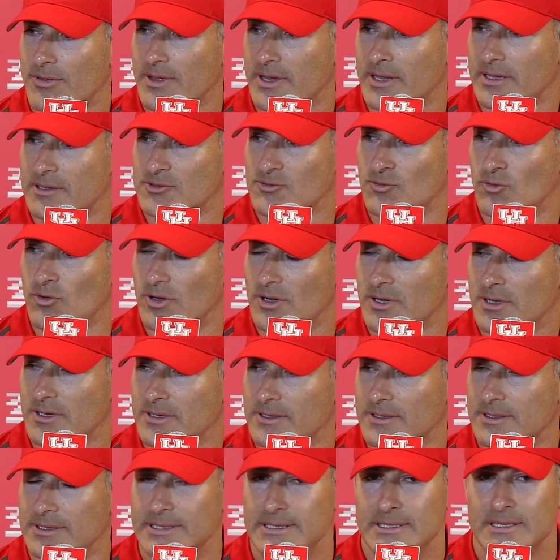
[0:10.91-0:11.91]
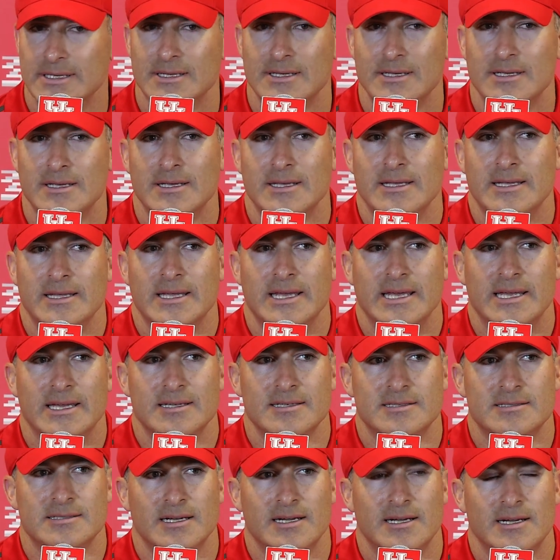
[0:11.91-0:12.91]
things. One
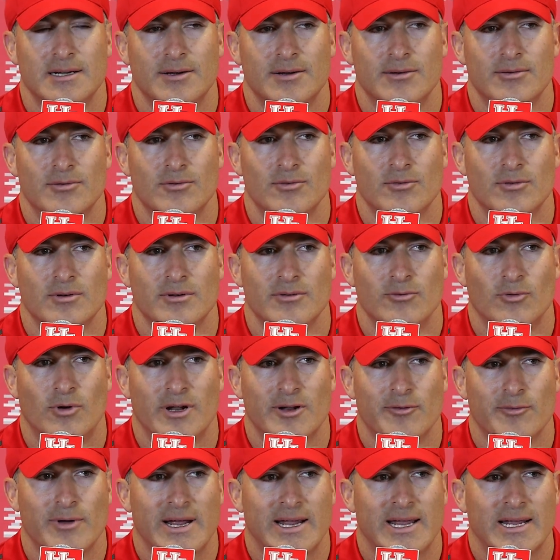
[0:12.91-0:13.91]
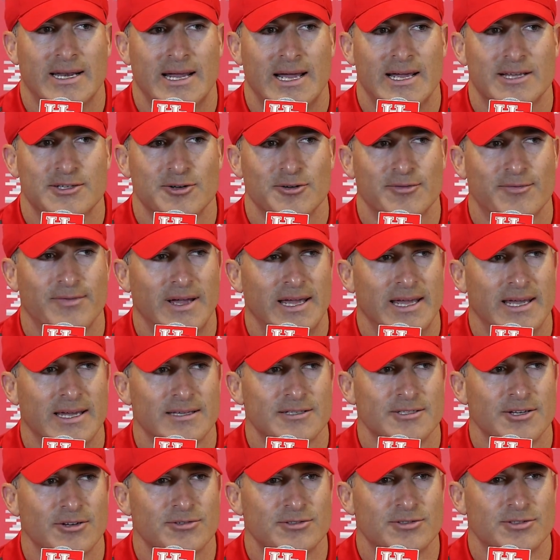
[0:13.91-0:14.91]
is uh, want to recognize our
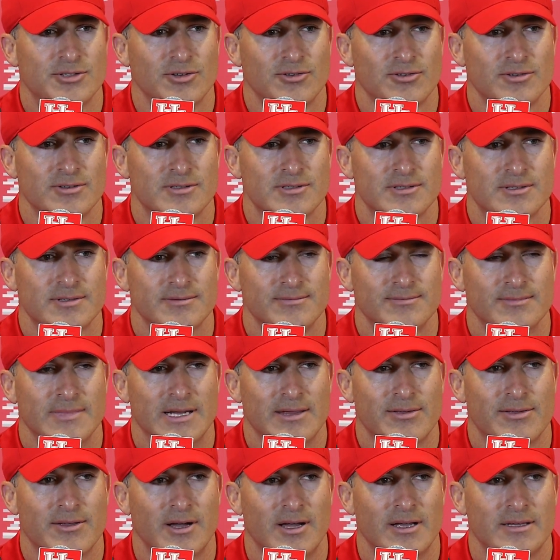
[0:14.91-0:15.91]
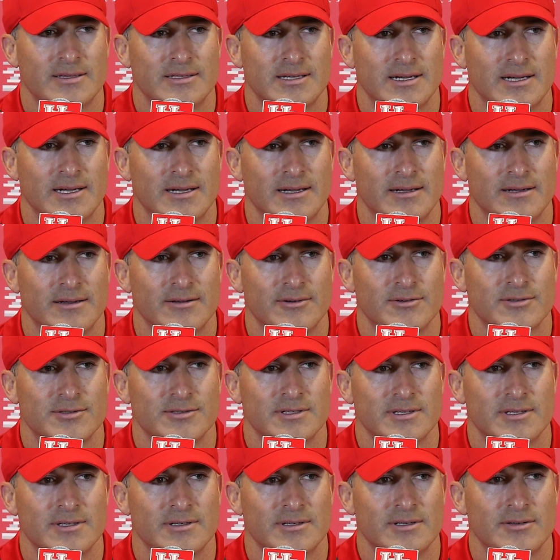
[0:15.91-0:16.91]
fans, our students. I thought uh,
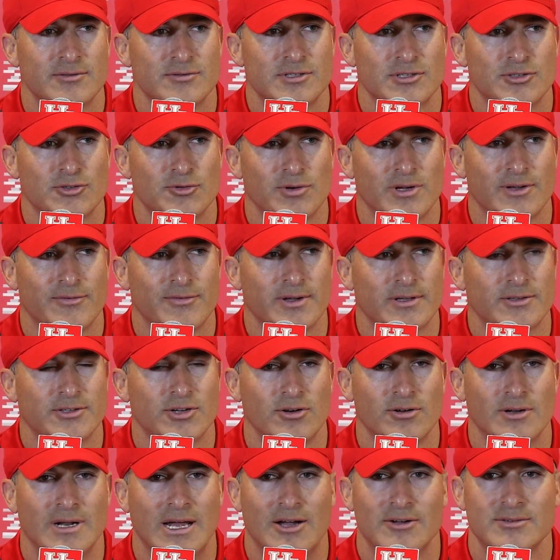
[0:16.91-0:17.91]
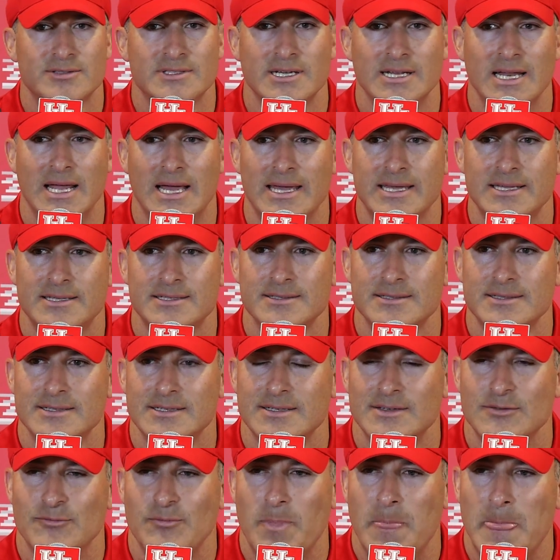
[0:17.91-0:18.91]
was a it was a terrific turnout tonight,
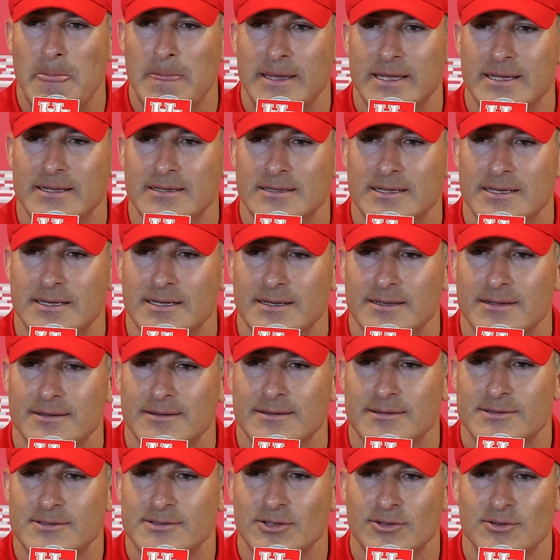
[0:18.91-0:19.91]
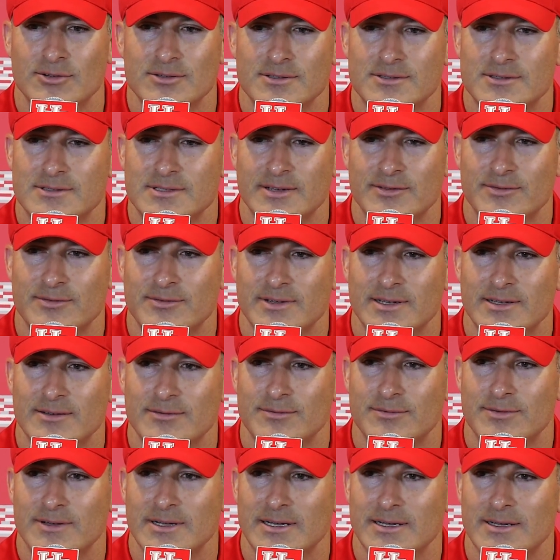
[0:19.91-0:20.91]
and uh, the students have,
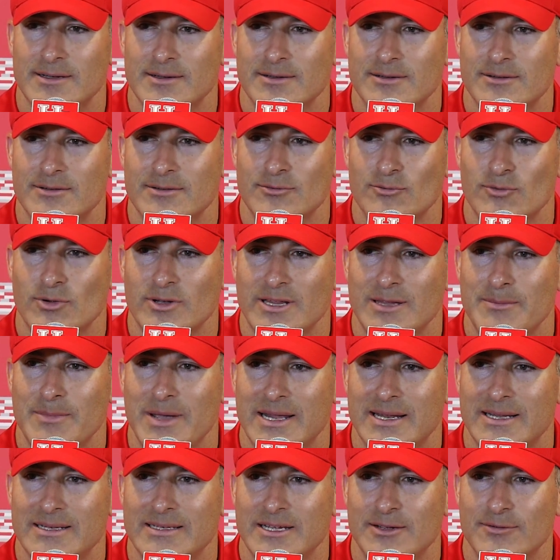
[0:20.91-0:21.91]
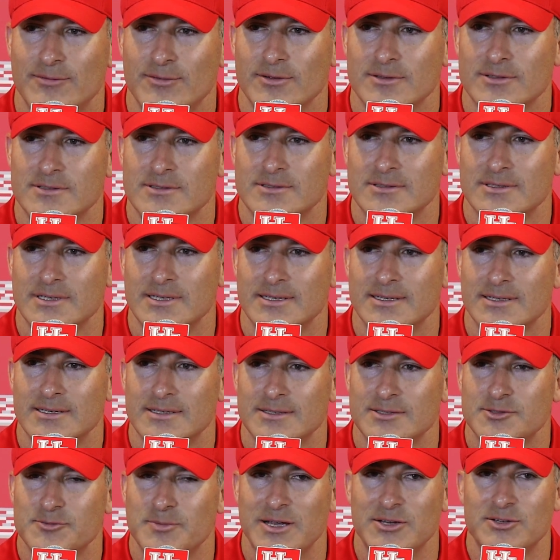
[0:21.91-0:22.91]
have uh, really made a difference, uh,
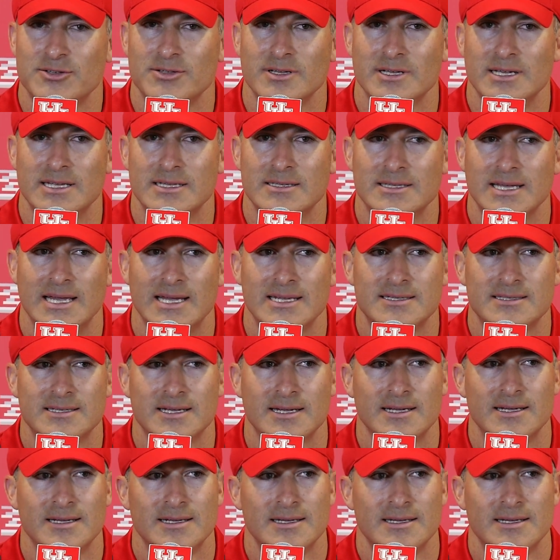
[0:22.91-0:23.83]
especially at that